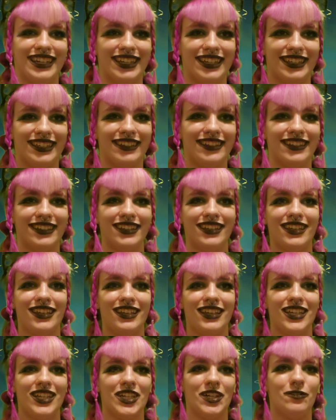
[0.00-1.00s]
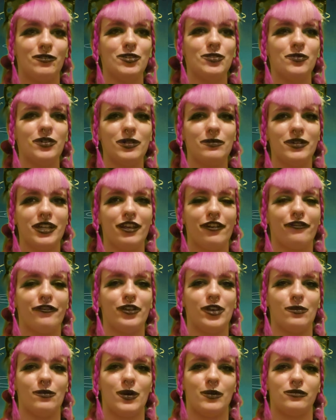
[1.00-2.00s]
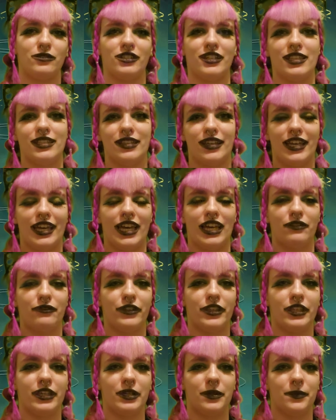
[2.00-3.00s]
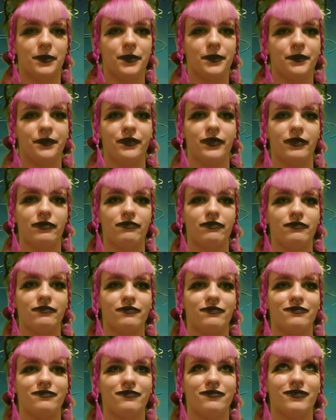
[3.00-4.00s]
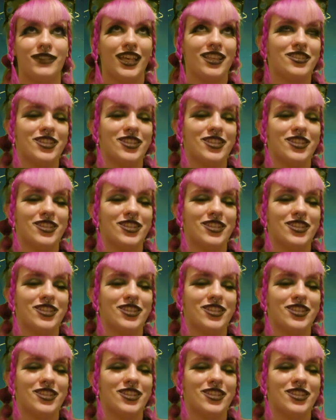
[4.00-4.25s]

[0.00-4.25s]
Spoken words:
night. It was one of my few memories I have with him. That